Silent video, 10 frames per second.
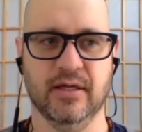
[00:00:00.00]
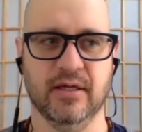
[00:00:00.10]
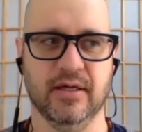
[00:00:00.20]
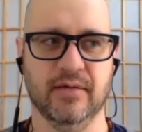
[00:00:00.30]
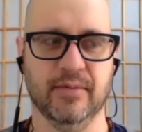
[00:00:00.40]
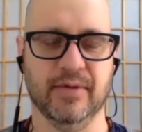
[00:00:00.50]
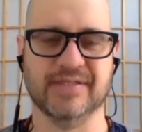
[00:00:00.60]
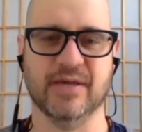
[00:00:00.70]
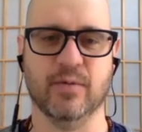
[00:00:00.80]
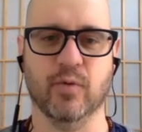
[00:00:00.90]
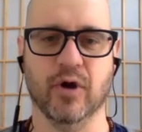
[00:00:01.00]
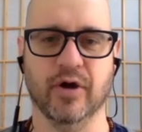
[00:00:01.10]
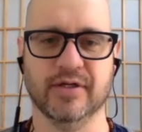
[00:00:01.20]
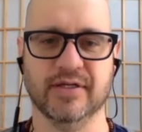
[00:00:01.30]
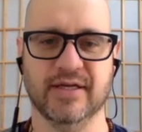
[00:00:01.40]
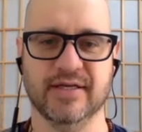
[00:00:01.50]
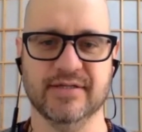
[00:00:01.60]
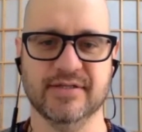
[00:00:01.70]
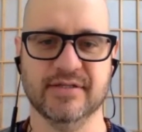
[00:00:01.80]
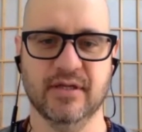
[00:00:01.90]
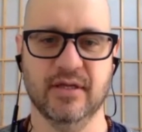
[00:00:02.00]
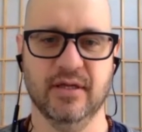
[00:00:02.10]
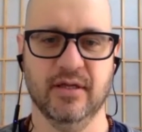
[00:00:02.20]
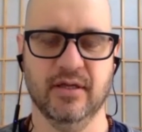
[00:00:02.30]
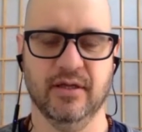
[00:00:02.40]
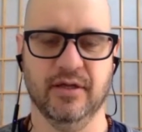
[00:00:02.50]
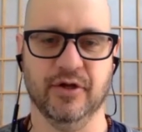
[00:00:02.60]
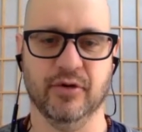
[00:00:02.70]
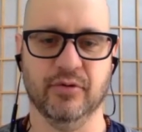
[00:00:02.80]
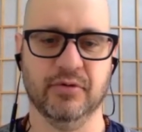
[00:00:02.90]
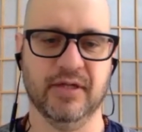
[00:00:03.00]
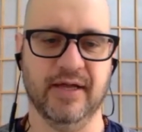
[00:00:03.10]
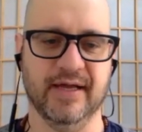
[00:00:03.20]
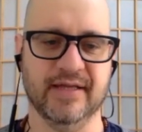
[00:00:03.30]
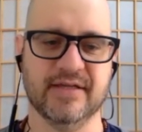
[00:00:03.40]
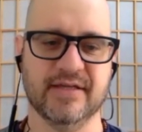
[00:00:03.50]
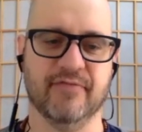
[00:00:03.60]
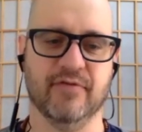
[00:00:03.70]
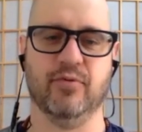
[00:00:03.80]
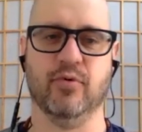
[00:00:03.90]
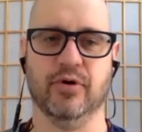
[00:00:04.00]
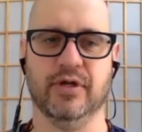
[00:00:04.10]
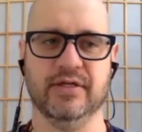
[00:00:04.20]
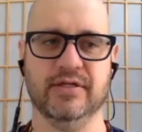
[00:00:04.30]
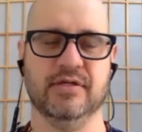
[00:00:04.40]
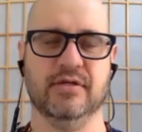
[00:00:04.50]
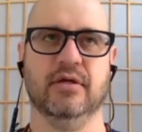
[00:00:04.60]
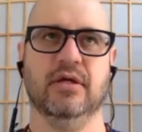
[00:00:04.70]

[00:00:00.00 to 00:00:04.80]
And when I say worked, it has, clients have reported